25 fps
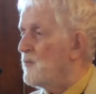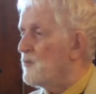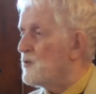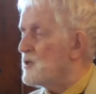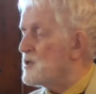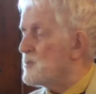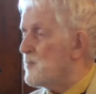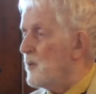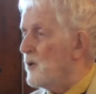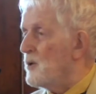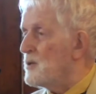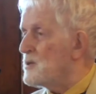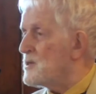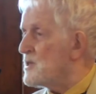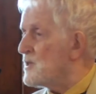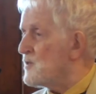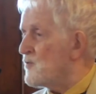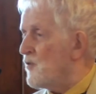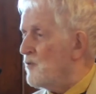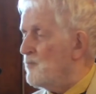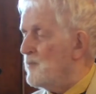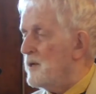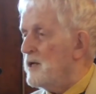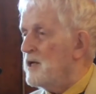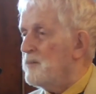responses
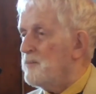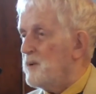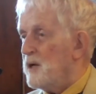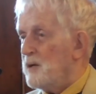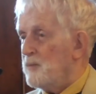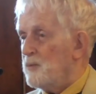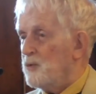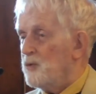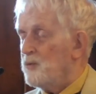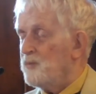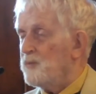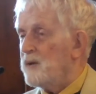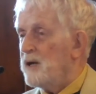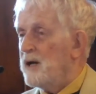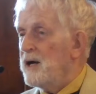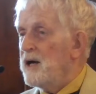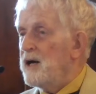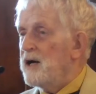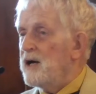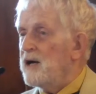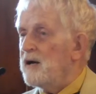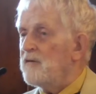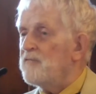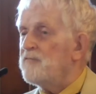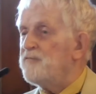from many people,
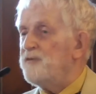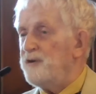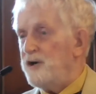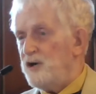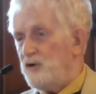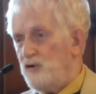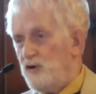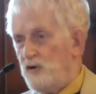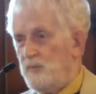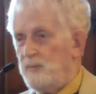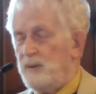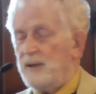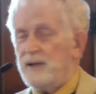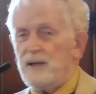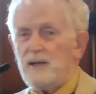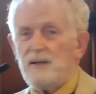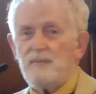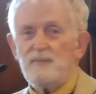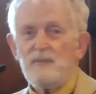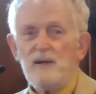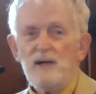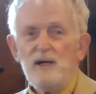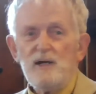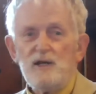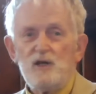
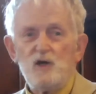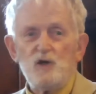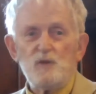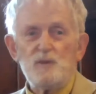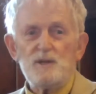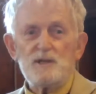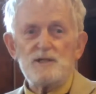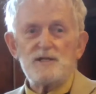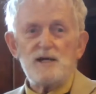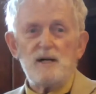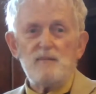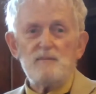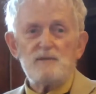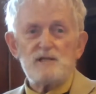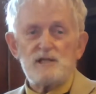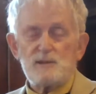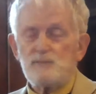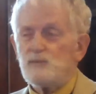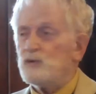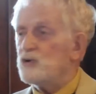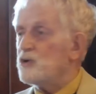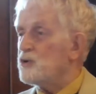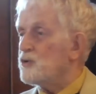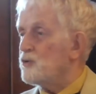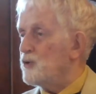invariably there will be some
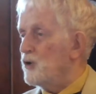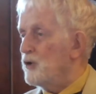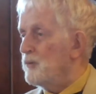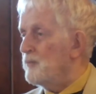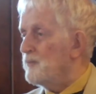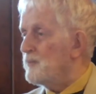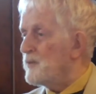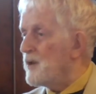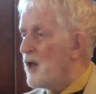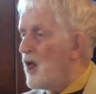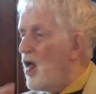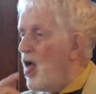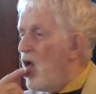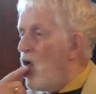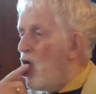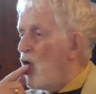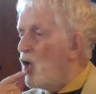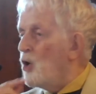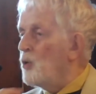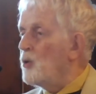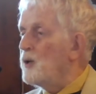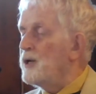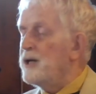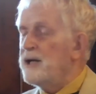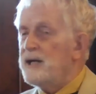small group
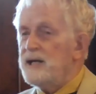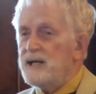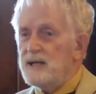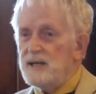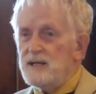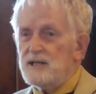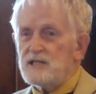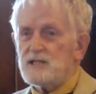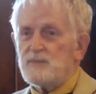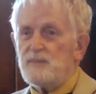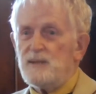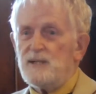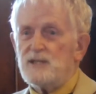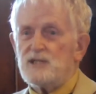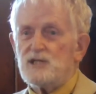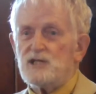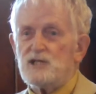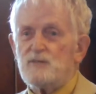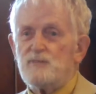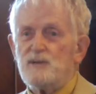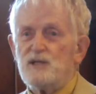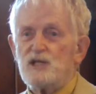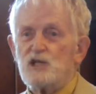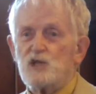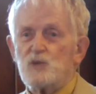who would hear his
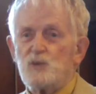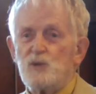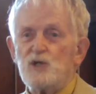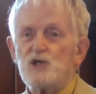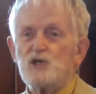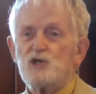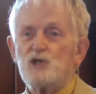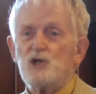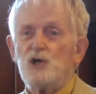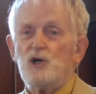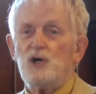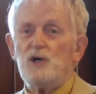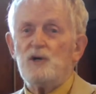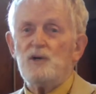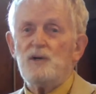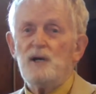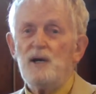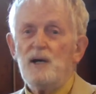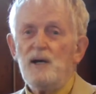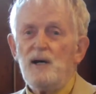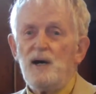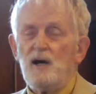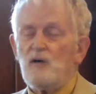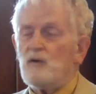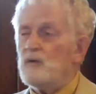message, be switched on,
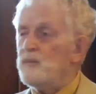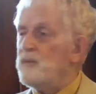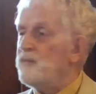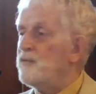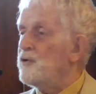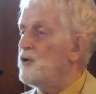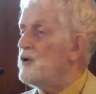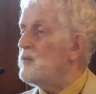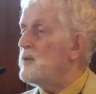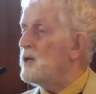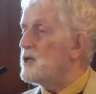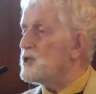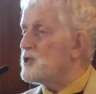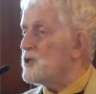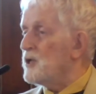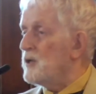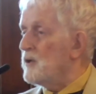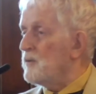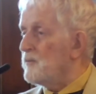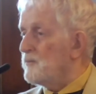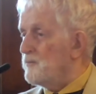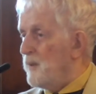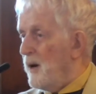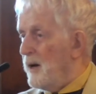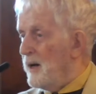and would be very much
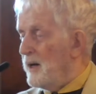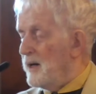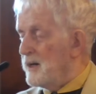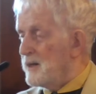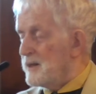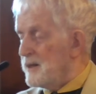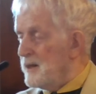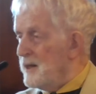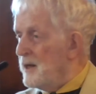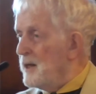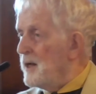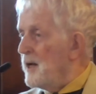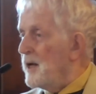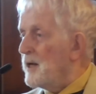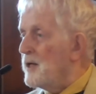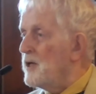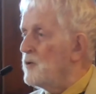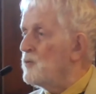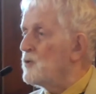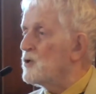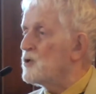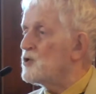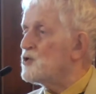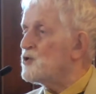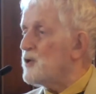helped by it. And he
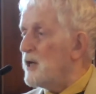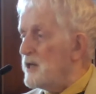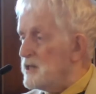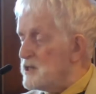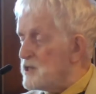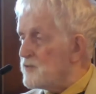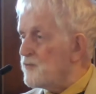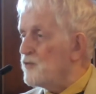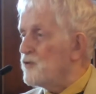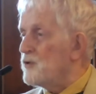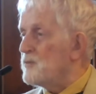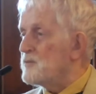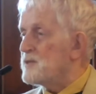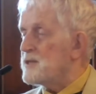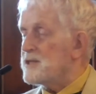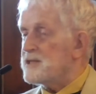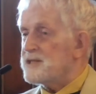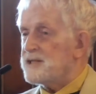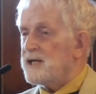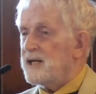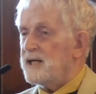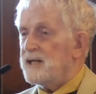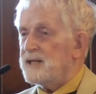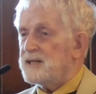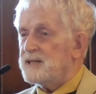would transform
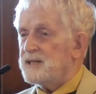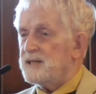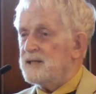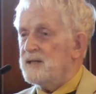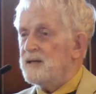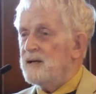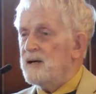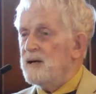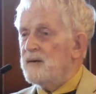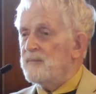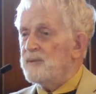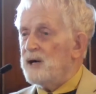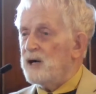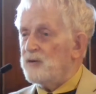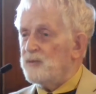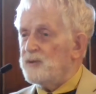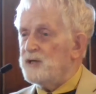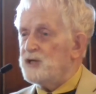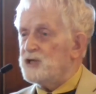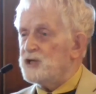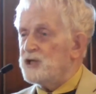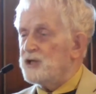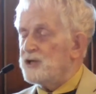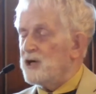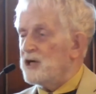society by
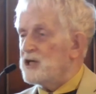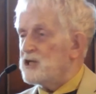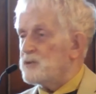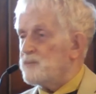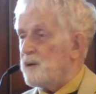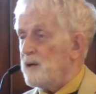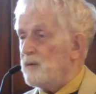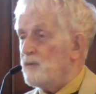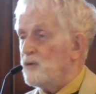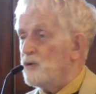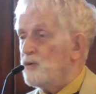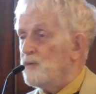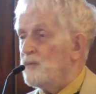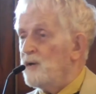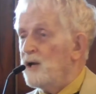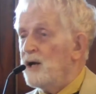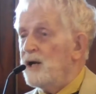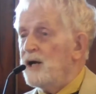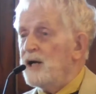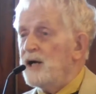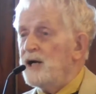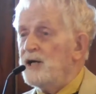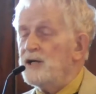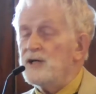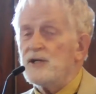reaching those people.
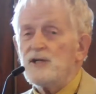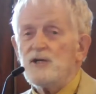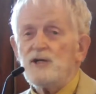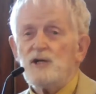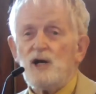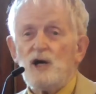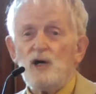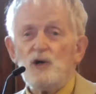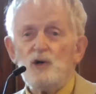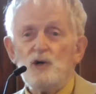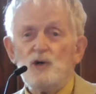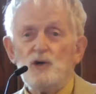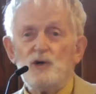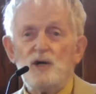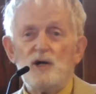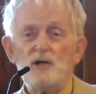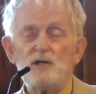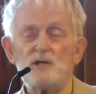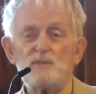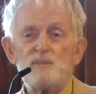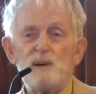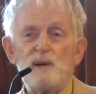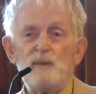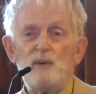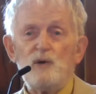He didn't know who
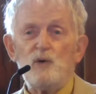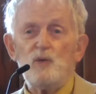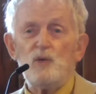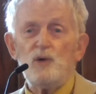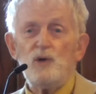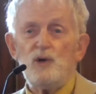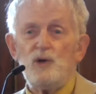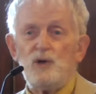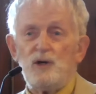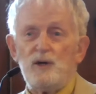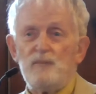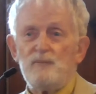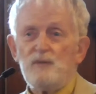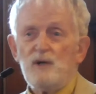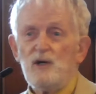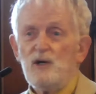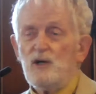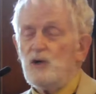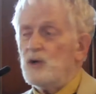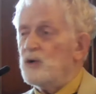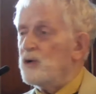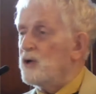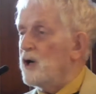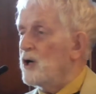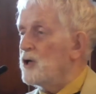those people were
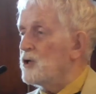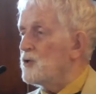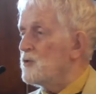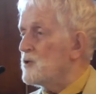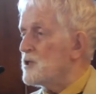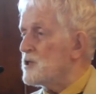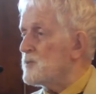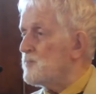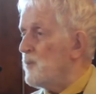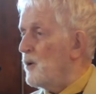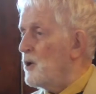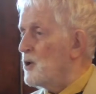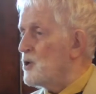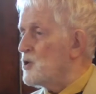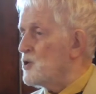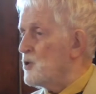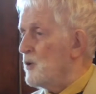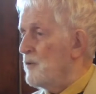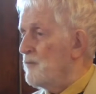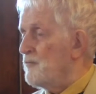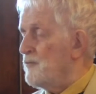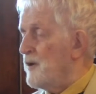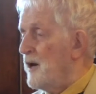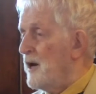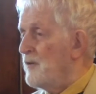who were going to respond to
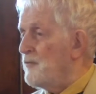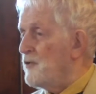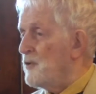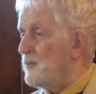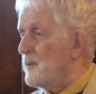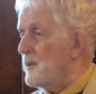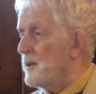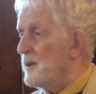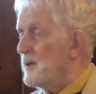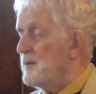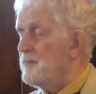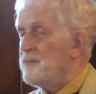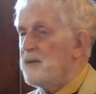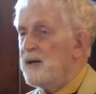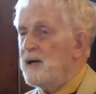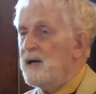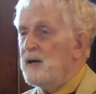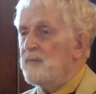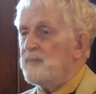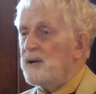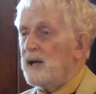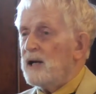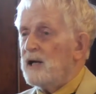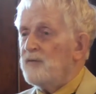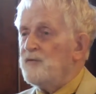him favorably.
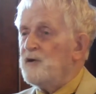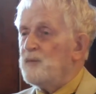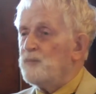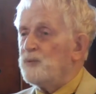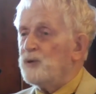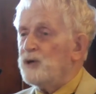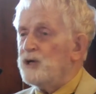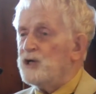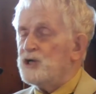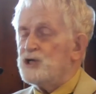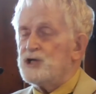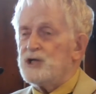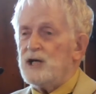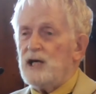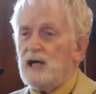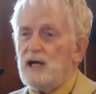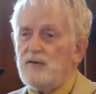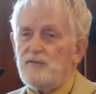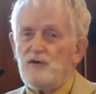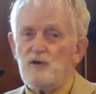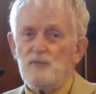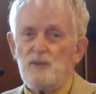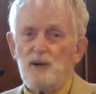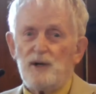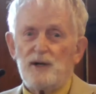But if he preached to
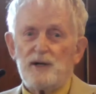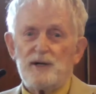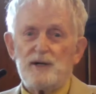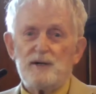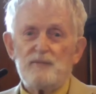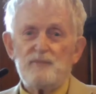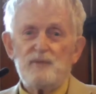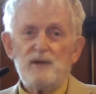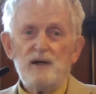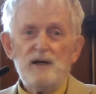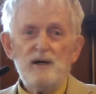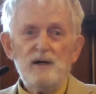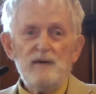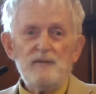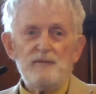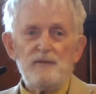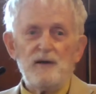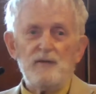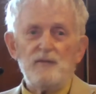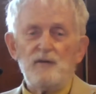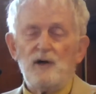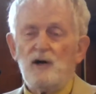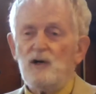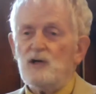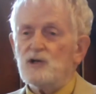everybody,
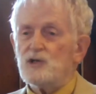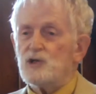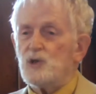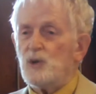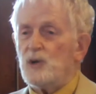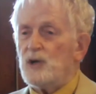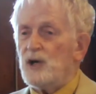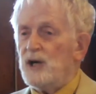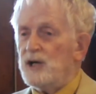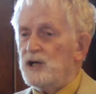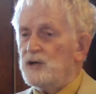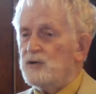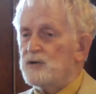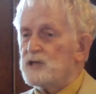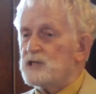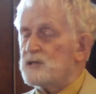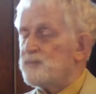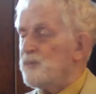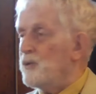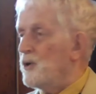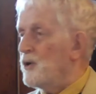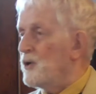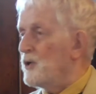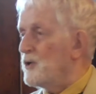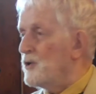then those who are going to
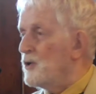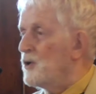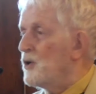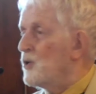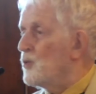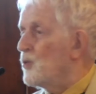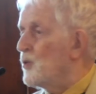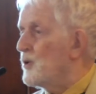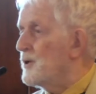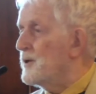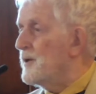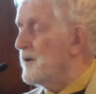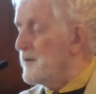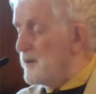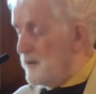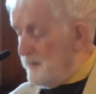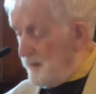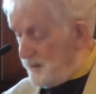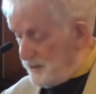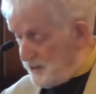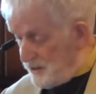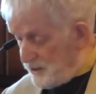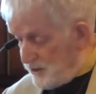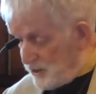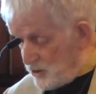respond would get the
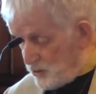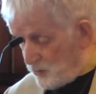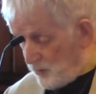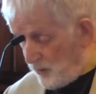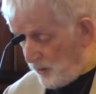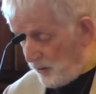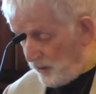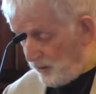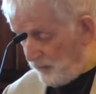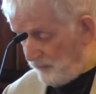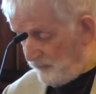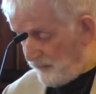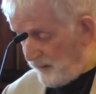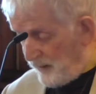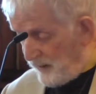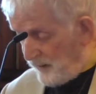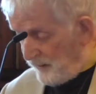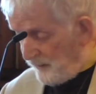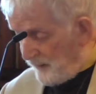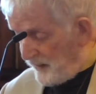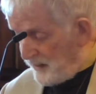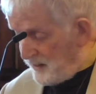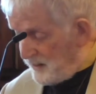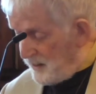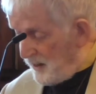message as well.
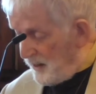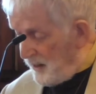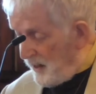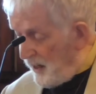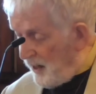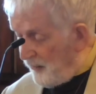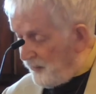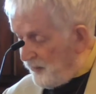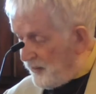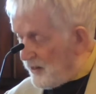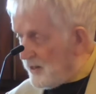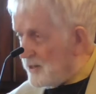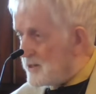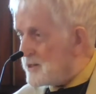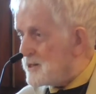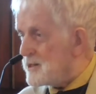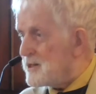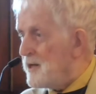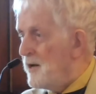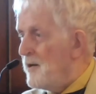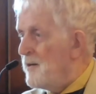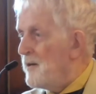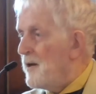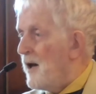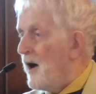And that, I think,
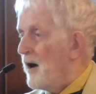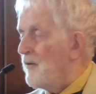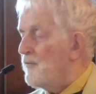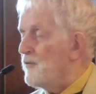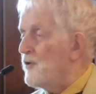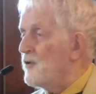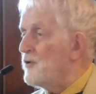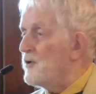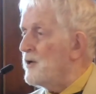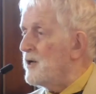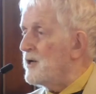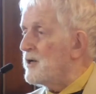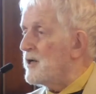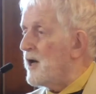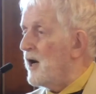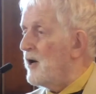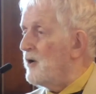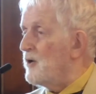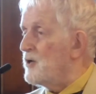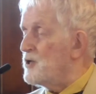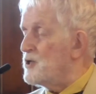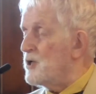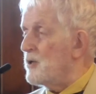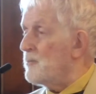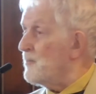is a very
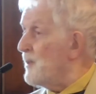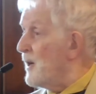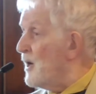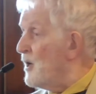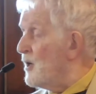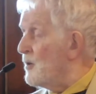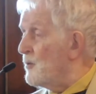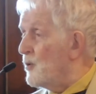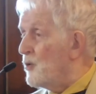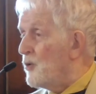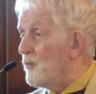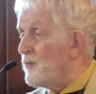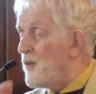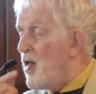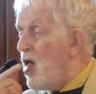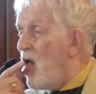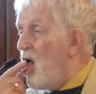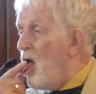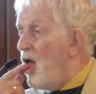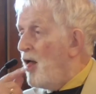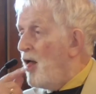encouraging parable,